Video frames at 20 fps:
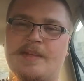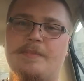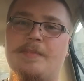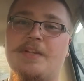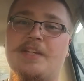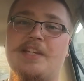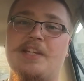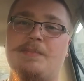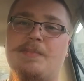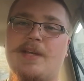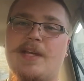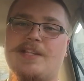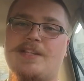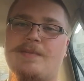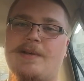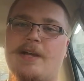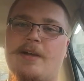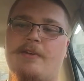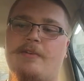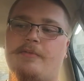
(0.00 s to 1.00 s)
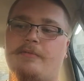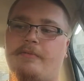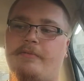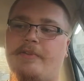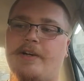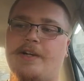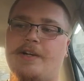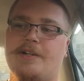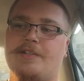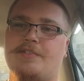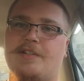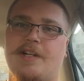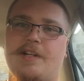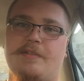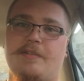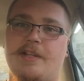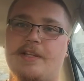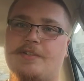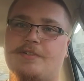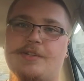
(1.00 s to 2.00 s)
But keep that tobacco very dry,
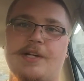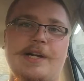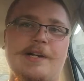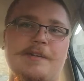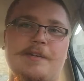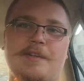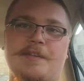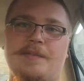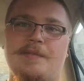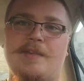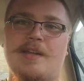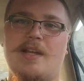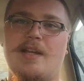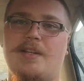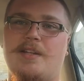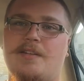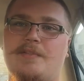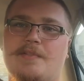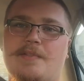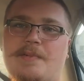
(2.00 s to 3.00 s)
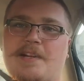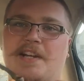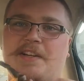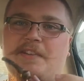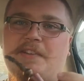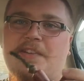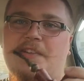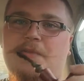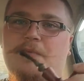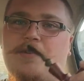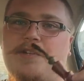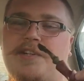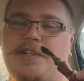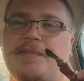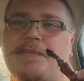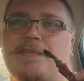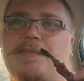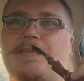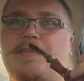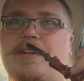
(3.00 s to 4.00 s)
like drier than any tobacco that you
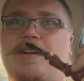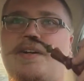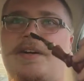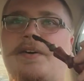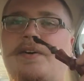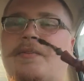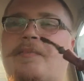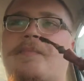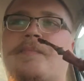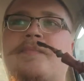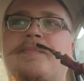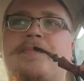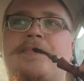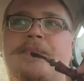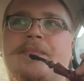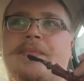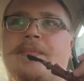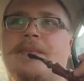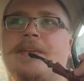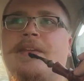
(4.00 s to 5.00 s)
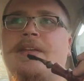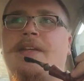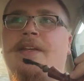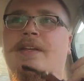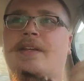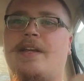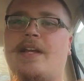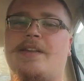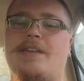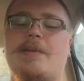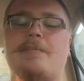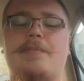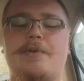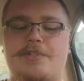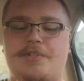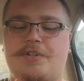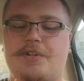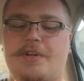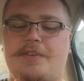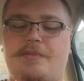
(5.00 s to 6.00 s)
want. And then
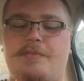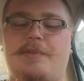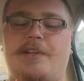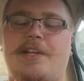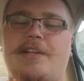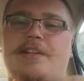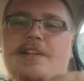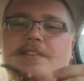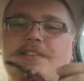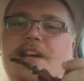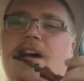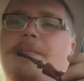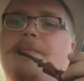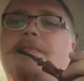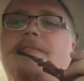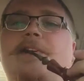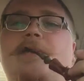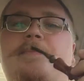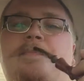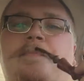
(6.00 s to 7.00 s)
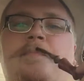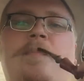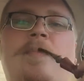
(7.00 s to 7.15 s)
put your other blend on top of it.